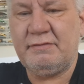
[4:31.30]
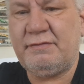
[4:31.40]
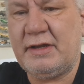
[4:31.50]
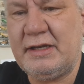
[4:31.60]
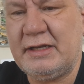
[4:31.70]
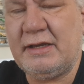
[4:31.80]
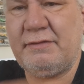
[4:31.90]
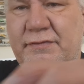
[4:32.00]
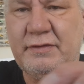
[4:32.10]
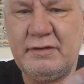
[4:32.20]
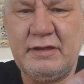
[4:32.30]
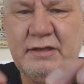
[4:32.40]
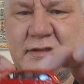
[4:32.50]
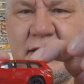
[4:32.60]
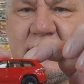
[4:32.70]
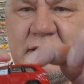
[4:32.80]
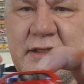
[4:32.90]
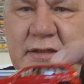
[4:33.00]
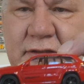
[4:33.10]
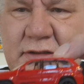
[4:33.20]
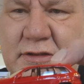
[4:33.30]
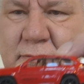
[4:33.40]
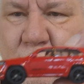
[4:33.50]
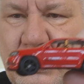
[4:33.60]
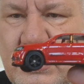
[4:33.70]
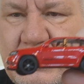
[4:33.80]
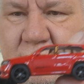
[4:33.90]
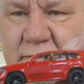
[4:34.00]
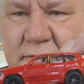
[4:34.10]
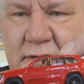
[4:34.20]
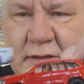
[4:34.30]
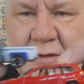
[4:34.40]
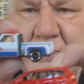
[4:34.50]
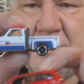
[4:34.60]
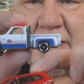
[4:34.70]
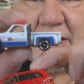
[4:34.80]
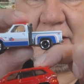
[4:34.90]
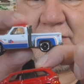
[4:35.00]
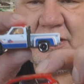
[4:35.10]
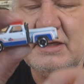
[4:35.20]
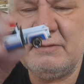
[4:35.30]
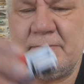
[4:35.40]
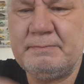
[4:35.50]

Funny enough, it's actually smaller but heavier.